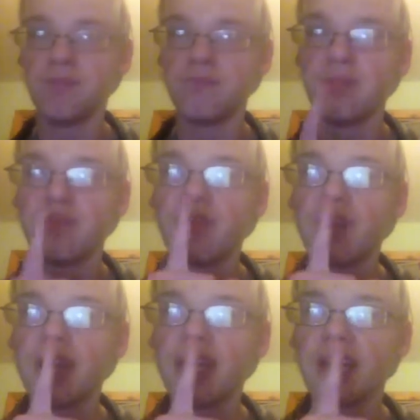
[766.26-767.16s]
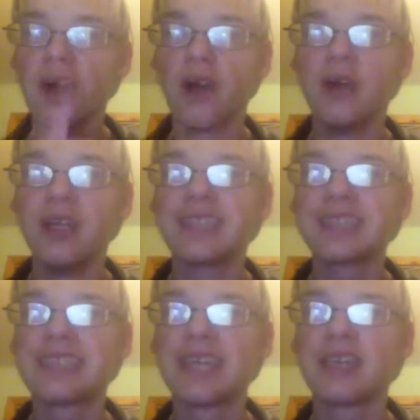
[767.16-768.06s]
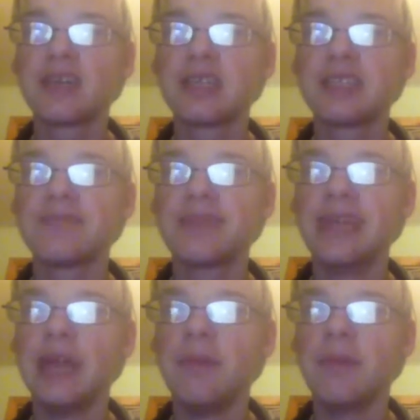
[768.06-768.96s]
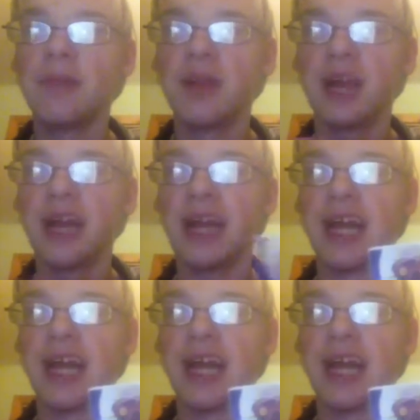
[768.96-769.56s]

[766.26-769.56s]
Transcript: Before I go, let's take a look at some gameplay